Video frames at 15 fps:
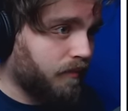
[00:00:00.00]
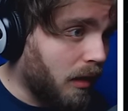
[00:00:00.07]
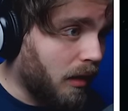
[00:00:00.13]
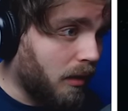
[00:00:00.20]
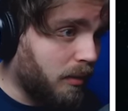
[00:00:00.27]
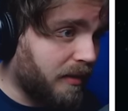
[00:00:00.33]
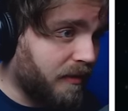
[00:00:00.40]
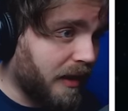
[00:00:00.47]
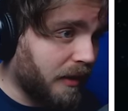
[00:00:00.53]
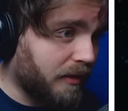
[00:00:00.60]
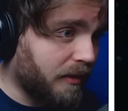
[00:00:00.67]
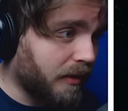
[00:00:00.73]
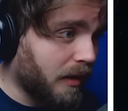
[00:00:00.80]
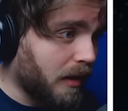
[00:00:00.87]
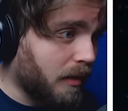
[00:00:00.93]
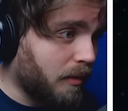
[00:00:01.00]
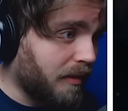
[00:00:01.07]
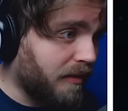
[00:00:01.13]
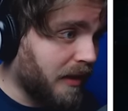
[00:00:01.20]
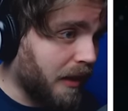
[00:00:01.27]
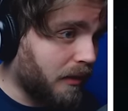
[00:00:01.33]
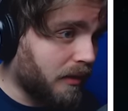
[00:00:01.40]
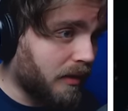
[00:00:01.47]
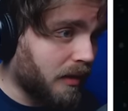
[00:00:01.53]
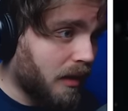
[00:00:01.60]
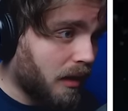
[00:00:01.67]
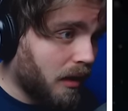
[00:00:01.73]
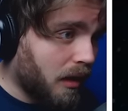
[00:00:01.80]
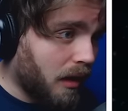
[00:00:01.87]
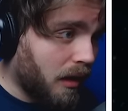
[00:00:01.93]
Oh, we found a,
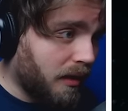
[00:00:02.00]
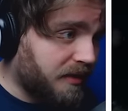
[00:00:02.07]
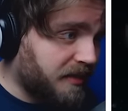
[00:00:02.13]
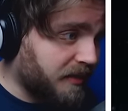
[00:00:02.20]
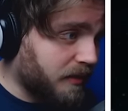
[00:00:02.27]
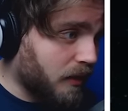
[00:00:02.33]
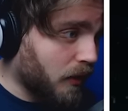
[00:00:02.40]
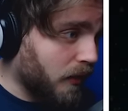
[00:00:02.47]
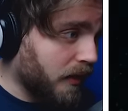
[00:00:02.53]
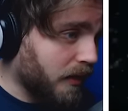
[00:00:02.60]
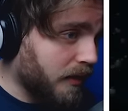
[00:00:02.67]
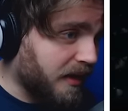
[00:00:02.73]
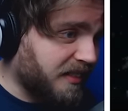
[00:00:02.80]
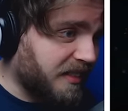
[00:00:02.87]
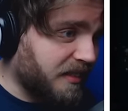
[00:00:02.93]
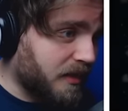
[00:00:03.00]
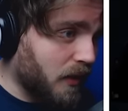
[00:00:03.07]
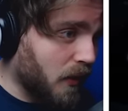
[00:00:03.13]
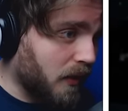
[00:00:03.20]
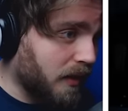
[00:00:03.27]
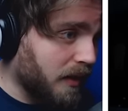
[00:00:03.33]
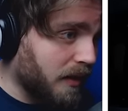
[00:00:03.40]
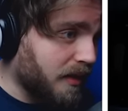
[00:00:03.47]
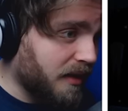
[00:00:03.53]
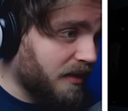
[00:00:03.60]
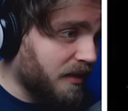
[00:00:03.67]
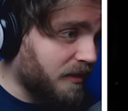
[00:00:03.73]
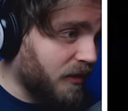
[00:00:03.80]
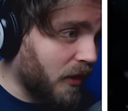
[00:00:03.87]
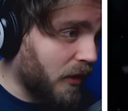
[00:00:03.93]
oh, this is good, this
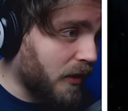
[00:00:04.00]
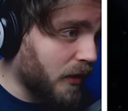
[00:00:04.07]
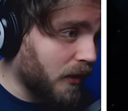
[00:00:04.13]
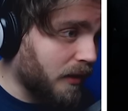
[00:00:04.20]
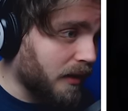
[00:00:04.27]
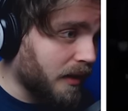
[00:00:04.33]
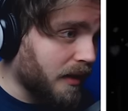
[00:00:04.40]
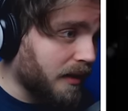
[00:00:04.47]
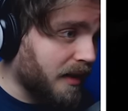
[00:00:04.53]
is very good.